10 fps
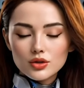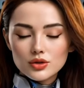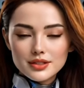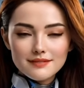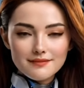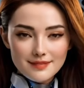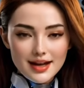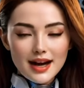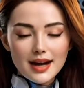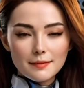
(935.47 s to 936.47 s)
Alice in
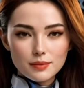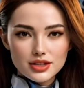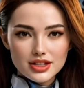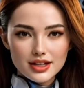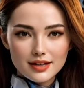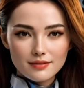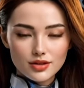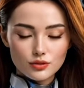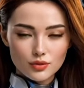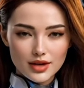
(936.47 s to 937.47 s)
Wonderland drank from a little
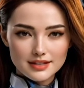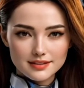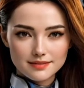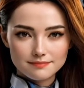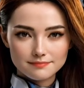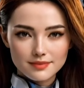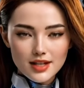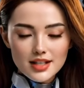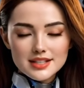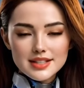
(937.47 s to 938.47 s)
bottle and grew,
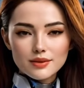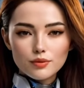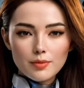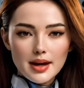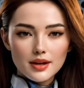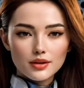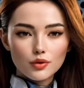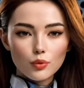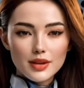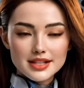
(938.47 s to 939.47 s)
and your queen there
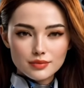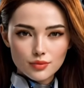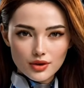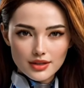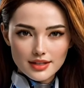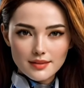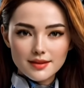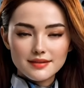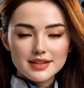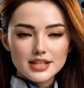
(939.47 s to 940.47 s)
began the game as a pawn
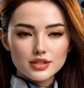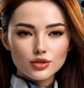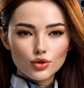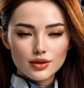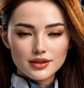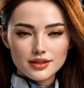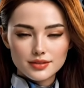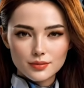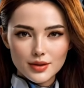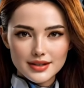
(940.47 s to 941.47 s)
on h2.
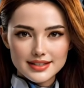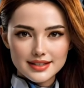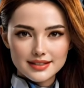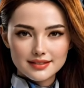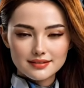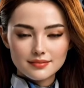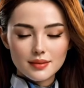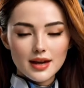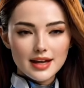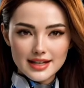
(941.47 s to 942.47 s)

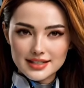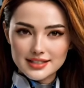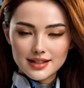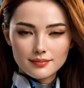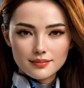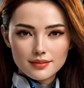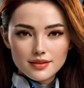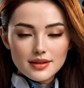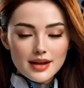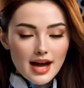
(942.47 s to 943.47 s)
66 moves, and
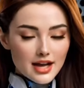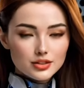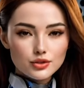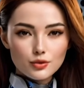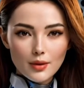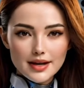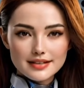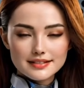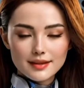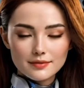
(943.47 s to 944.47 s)
1 bishop handed
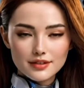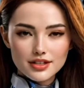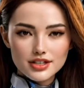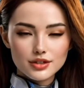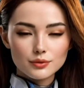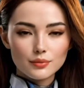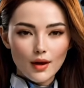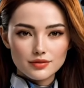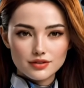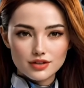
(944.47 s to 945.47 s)
over on move
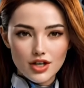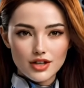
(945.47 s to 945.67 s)
33.